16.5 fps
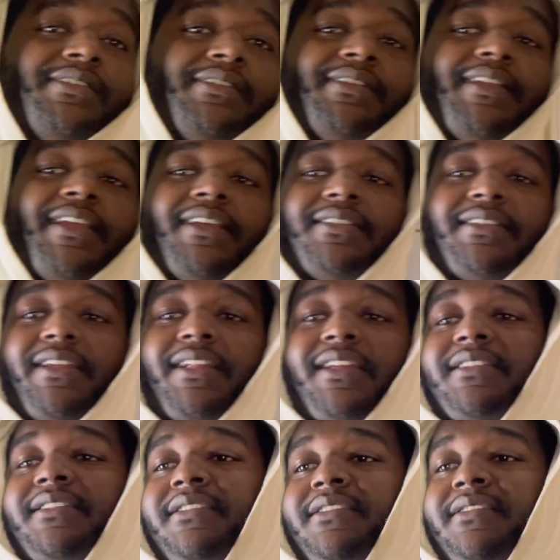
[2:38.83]
they can say
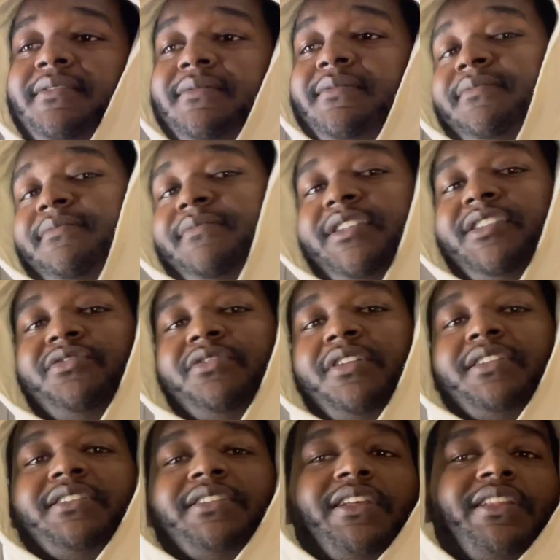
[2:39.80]
that's me trying
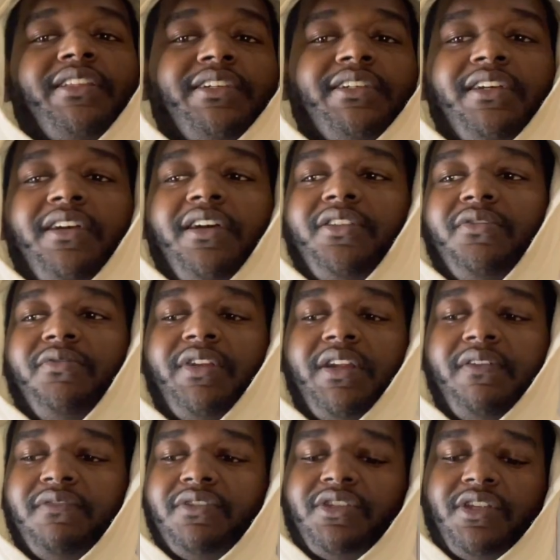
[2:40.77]
to sell a gun or
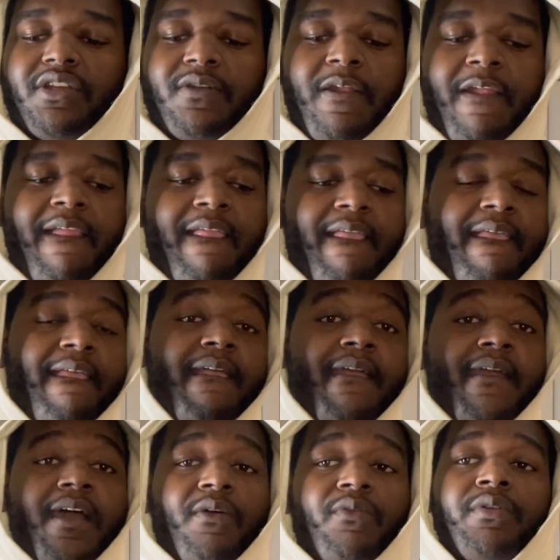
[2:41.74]
whatever. So
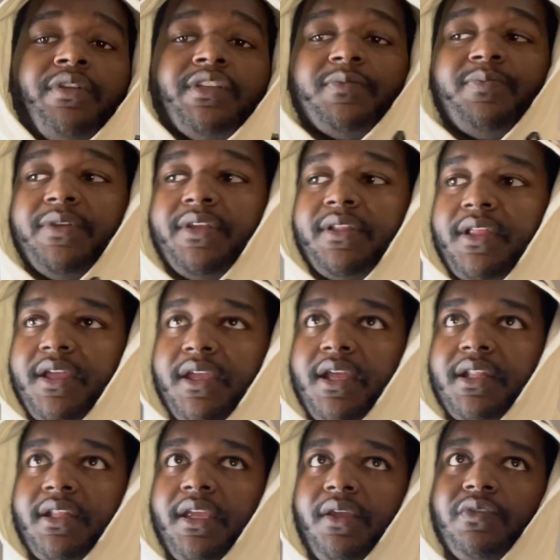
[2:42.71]
I went and spent like I
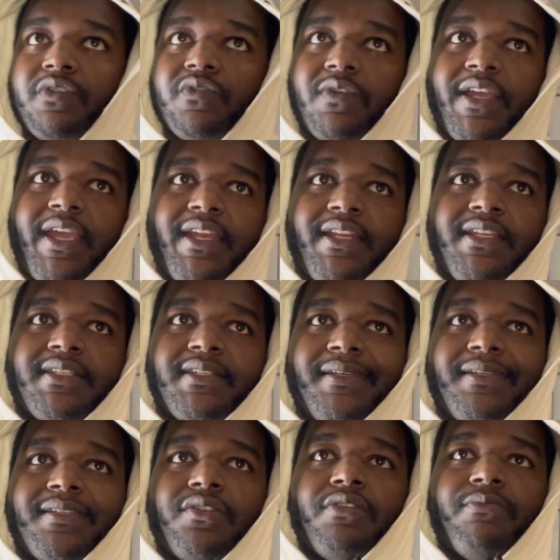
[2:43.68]
think it was
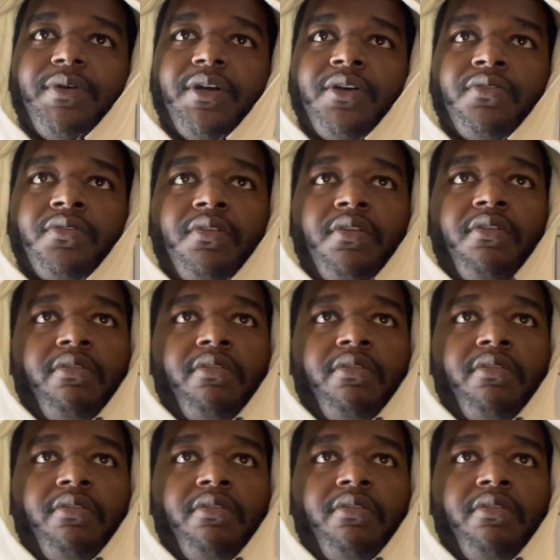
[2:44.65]
186 on the bolt.